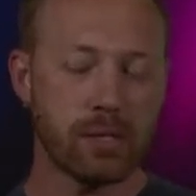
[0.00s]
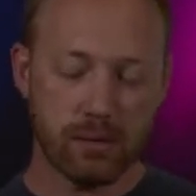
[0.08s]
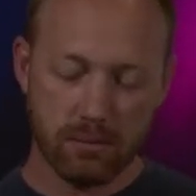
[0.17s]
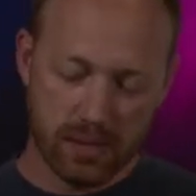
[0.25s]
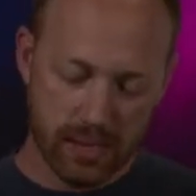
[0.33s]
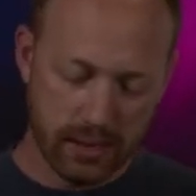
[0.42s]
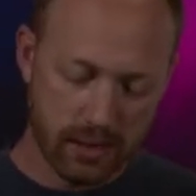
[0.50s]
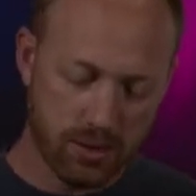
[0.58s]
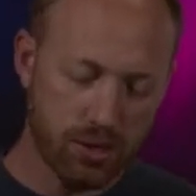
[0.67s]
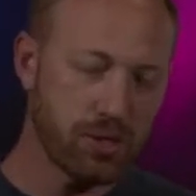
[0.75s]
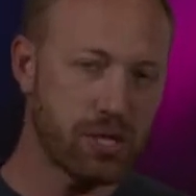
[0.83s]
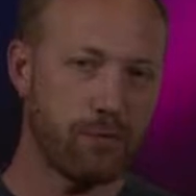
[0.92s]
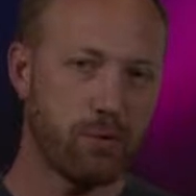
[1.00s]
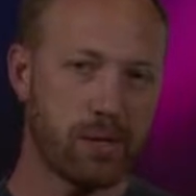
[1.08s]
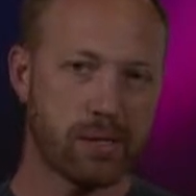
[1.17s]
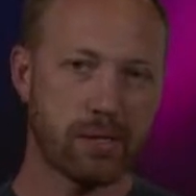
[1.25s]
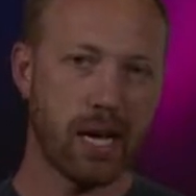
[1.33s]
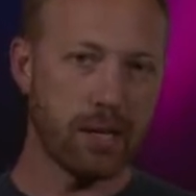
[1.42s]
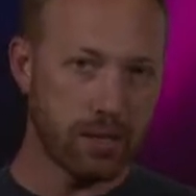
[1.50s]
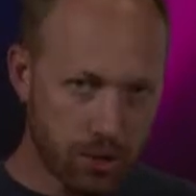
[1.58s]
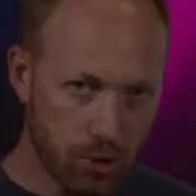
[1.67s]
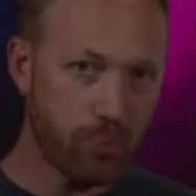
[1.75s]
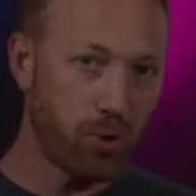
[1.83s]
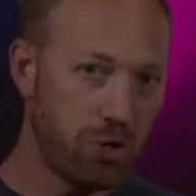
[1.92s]
since Joseph was kind of
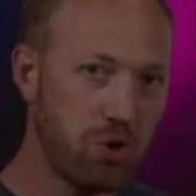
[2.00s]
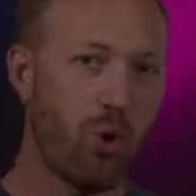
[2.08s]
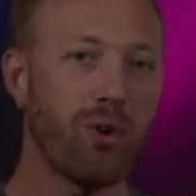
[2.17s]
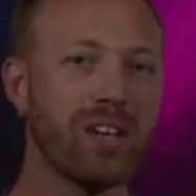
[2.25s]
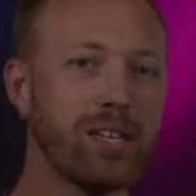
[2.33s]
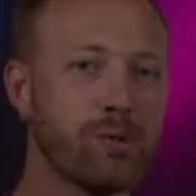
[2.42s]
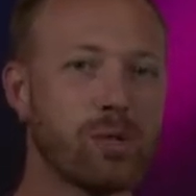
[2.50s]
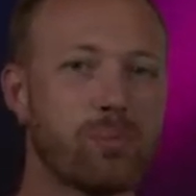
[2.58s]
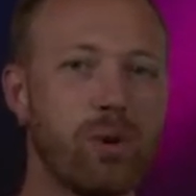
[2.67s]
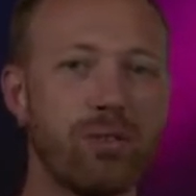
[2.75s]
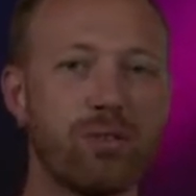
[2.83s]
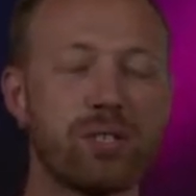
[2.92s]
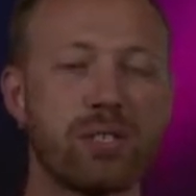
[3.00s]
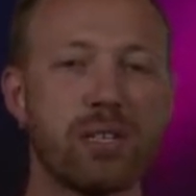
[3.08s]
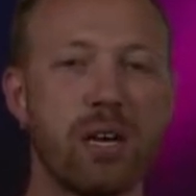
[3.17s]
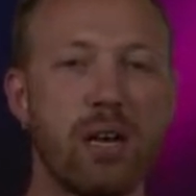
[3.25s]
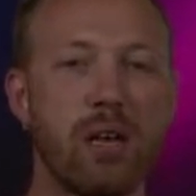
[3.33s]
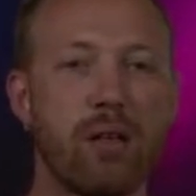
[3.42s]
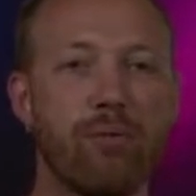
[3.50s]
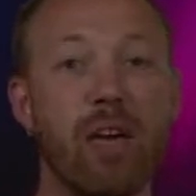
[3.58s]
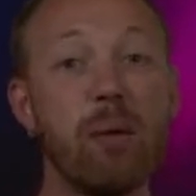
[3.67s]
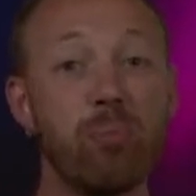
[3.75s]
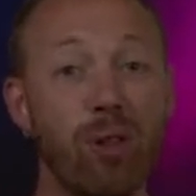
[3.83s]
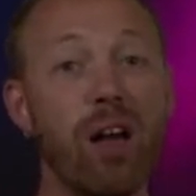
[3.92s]
super annoying to his brothers, they
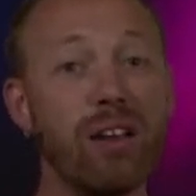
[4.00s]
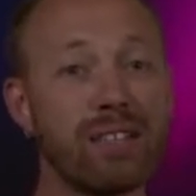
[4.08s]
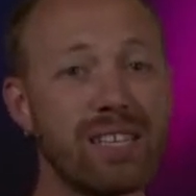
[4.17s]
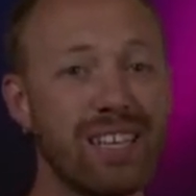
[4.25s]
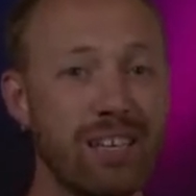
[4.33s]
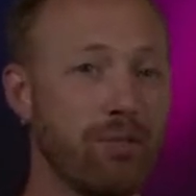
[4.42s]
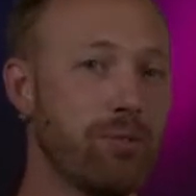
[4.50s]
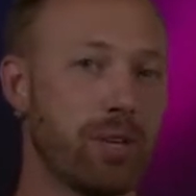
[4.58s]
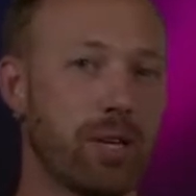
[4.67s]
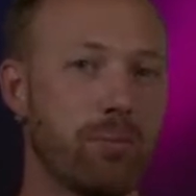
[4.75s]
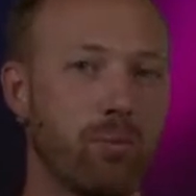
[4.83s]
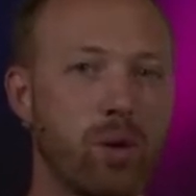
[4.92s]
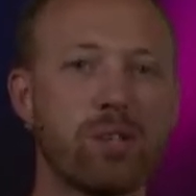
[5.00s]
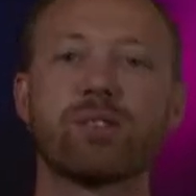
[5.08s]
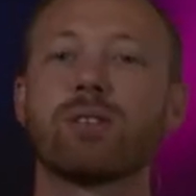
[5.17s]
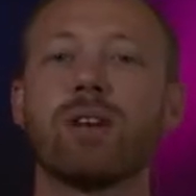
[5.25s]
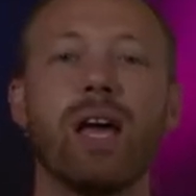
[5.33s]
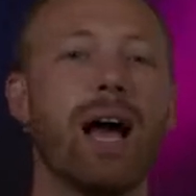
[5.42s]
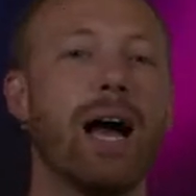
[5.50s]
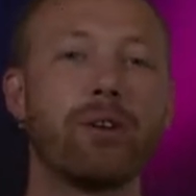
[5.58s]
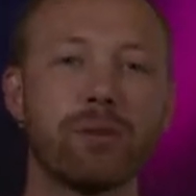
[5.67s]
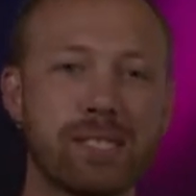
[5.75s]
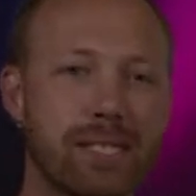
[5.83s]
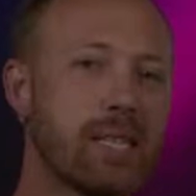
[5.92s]
plotted to kill him, which I know
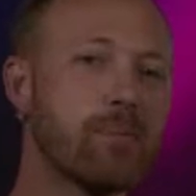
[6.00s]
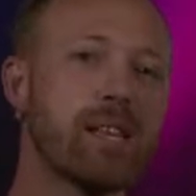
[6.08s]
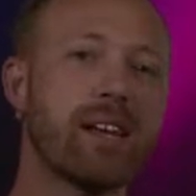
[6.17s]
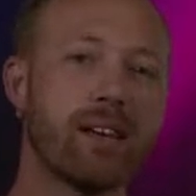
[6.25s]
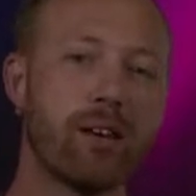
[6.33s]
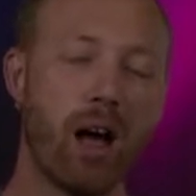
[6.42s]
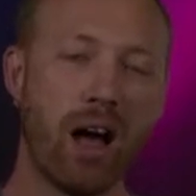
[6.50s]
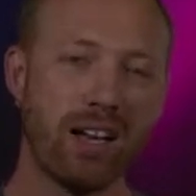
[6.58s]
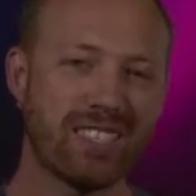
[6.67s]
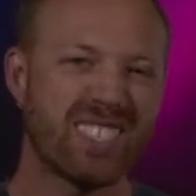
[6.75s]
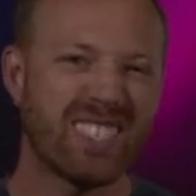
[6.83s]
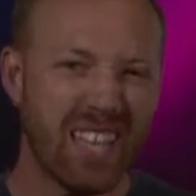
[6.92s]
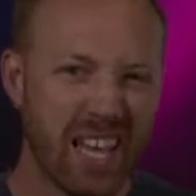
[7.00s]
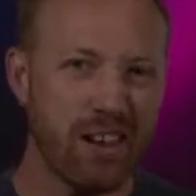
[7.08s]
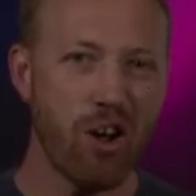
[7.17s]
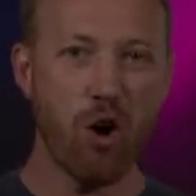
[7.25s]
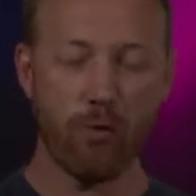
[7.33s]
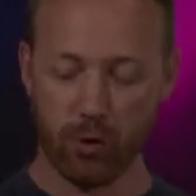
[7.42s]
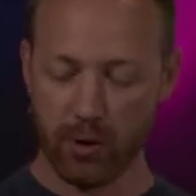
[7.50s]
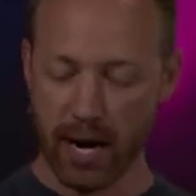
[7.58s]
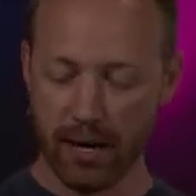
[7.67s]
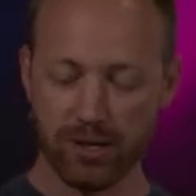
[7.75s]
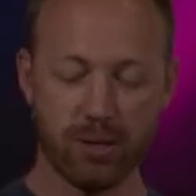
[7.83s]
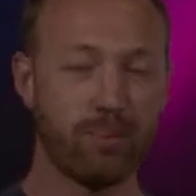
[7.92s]
seems like a slight
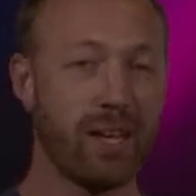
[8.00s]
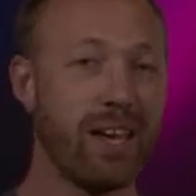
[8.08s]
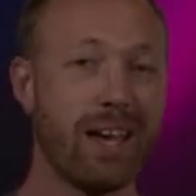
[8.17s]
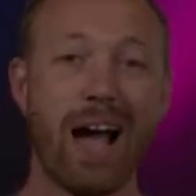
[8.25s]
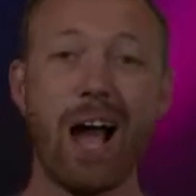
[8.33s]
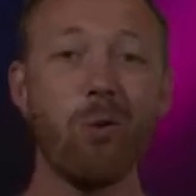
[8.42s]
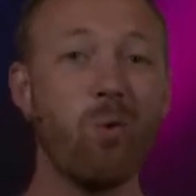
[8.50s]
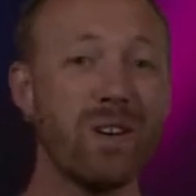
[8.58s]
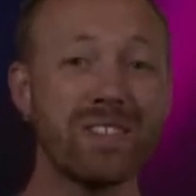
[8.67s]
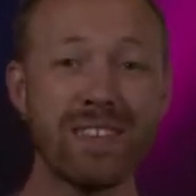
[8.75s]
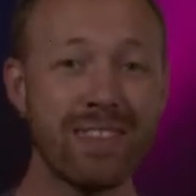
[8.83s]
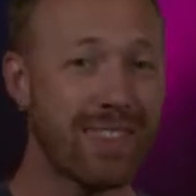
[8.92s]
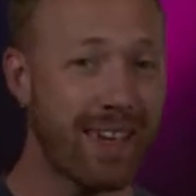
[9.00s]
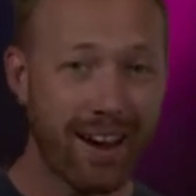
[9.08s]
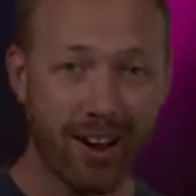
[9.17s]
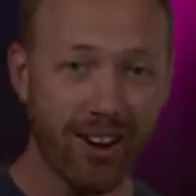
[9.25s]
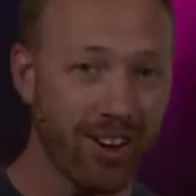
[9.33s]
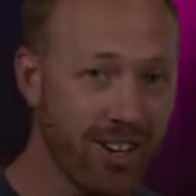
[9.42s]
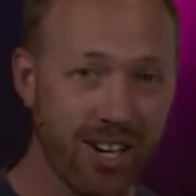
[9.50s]
overreaction, but hey, I wasn't there.